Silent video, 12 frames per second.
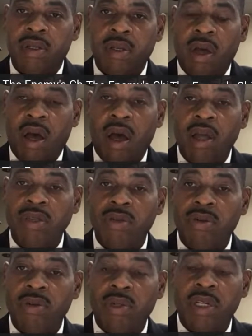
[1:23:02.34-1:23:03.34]
to
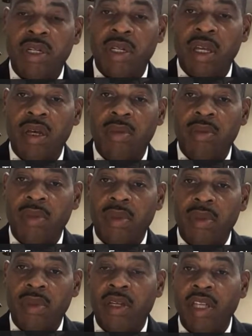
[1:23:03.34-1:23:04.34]
argue, condemn,
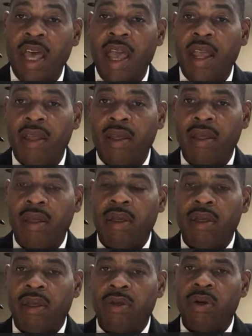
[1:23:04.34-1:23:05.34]
and attack
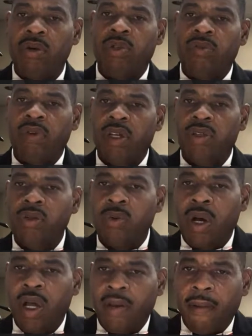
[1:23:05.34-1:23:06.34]
those of us who
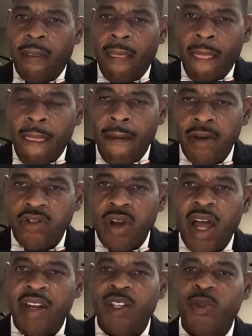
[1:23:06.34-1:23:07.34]
what?
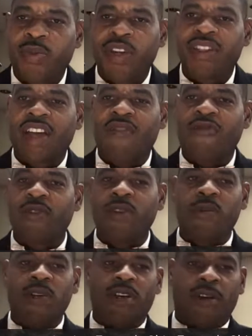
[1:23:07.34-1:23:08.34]
Trying to express our free
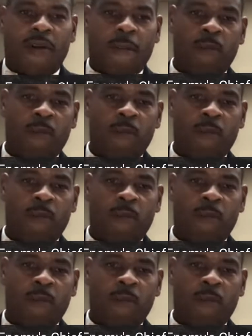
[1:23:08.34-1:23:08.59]
will.